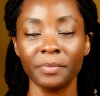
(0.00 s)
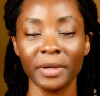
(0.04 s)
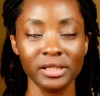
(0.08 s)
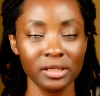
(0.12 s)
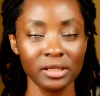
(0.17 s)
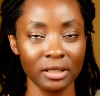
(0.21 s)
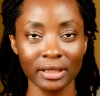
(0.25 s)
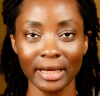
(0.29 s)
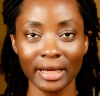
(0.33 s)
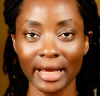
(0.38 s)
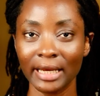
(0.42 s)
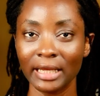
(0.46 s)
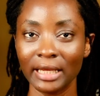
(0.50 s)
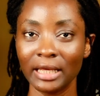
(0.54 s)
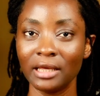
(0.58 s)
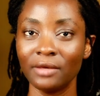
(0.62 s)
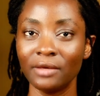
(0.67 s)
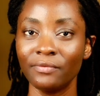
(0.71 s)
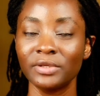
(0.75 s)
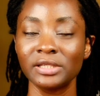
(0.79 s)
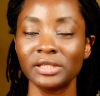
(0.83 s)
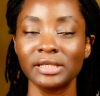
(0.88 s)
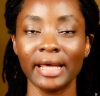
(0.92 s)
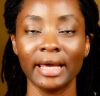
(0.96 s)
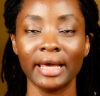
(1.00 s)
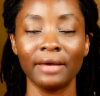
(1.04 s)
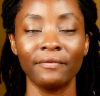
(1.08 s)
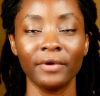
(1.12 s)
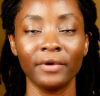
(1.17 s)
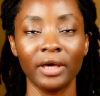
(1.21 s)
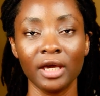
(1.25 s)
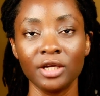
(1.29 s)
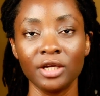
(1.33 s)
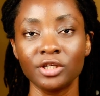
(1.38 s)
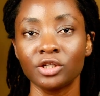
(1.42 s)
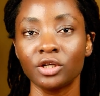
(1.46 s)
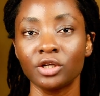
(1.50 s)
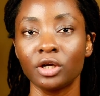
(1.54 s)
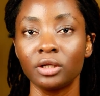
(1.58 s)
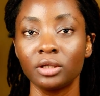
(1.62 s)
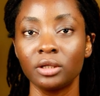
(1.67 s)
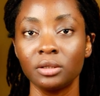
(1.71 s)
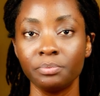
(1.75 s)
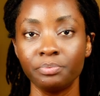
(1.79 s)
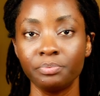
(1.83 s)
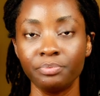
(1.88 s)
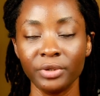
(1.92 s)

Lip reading: particularly if it's like vacation on the